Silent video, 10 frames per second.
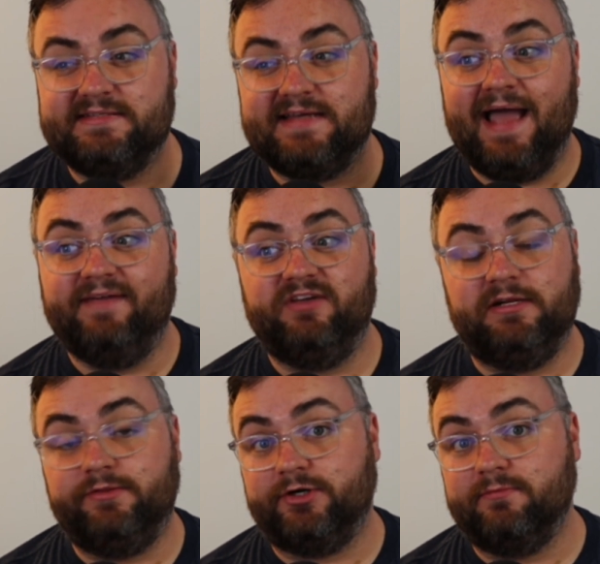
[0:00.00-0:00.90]
dive in
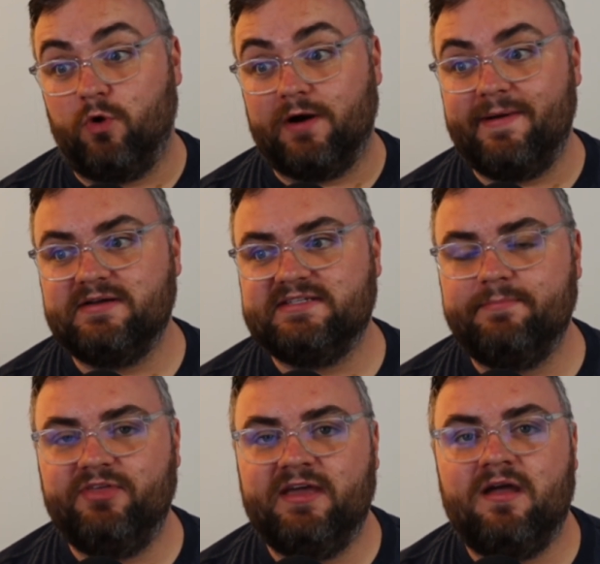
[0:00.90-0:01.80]
and learn more about
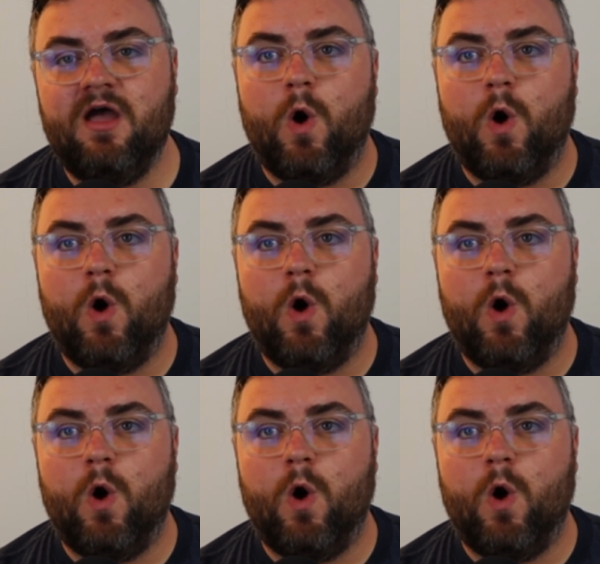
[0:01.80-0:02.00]
something